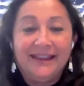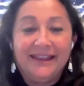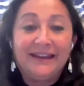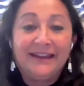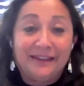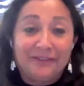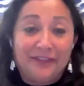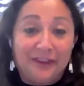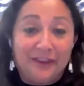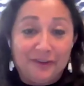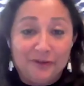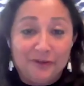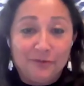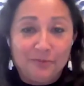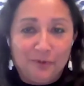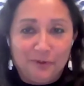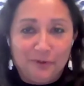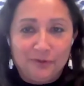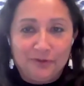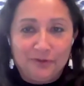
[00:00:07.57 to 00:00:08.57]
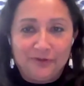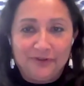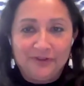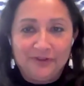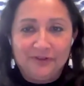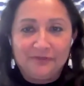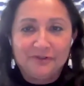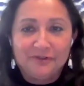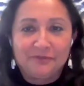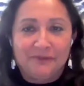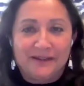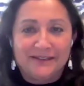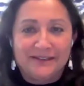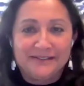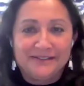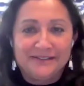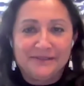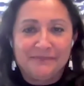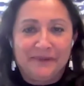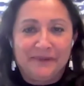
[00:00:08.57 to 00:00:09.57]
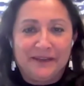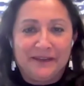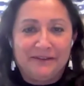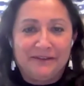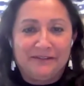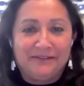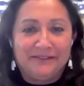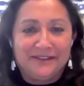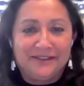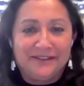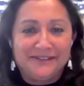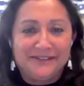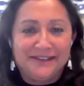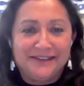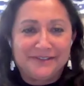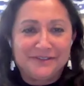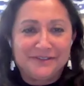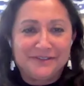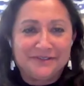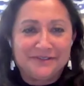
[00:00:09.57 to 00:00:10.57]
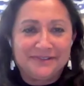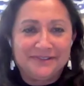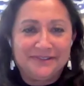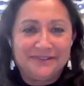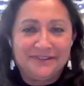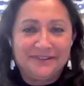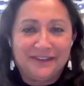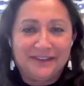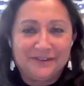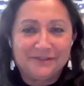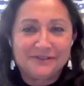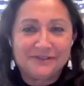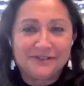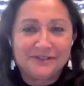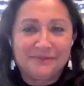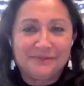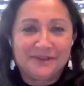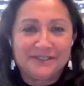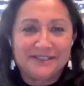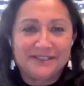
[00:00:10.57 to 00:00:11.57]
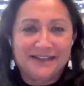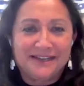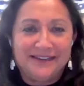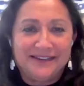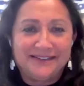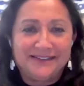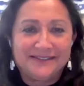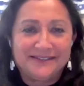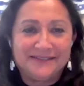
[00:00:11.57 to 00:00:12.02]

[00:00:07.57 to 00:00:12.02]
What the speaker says: and I thank you both for participating on this session. Thank you so much, guys.